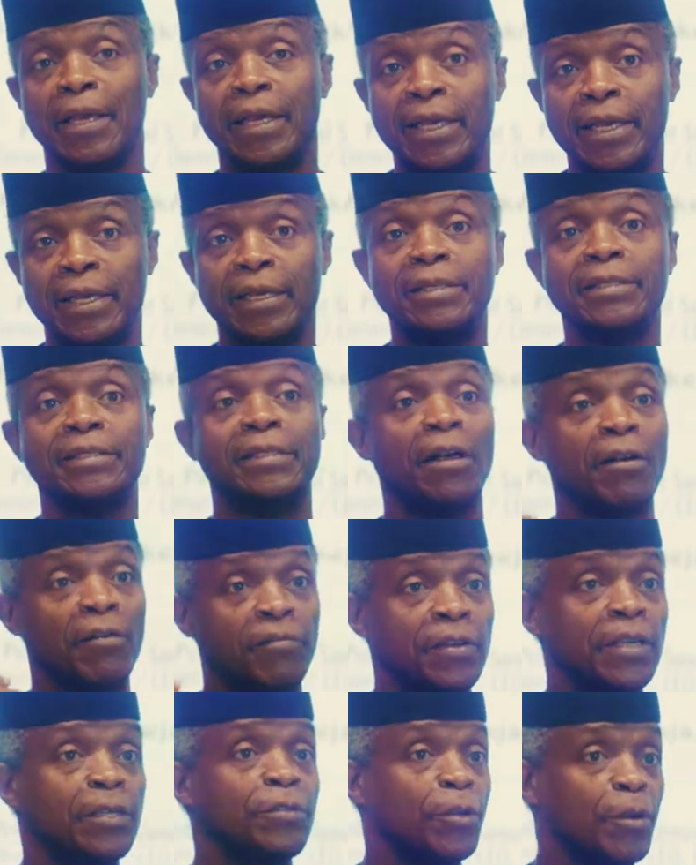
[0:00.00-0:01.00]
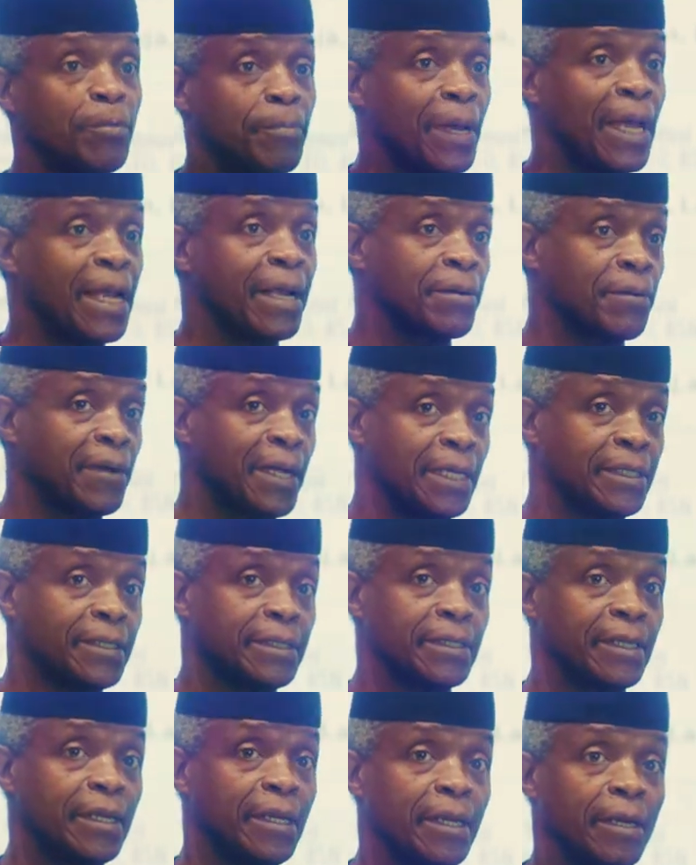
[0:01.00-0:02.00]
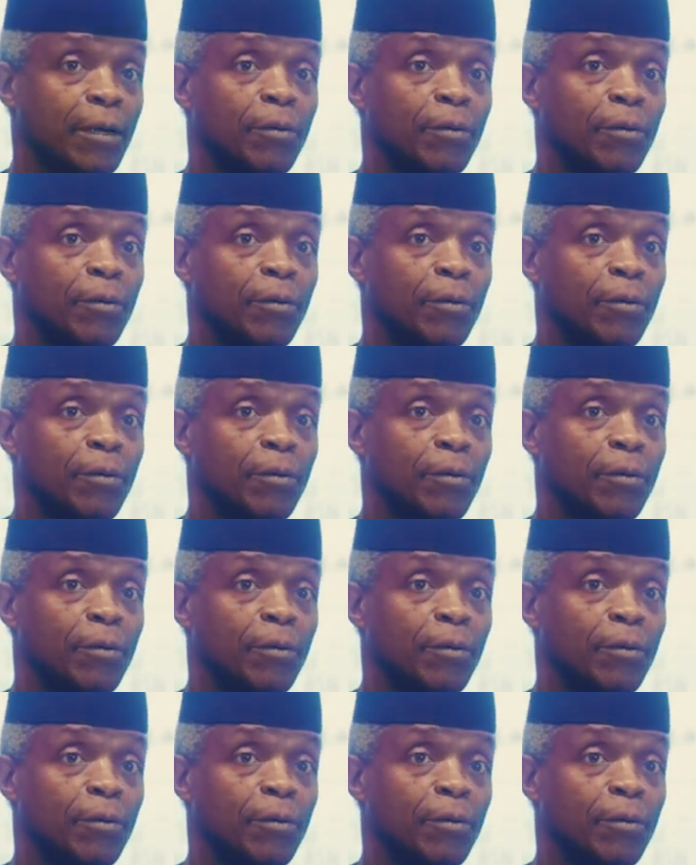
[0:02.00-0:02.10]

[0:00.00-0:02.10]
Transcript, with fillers: is salvation by grace,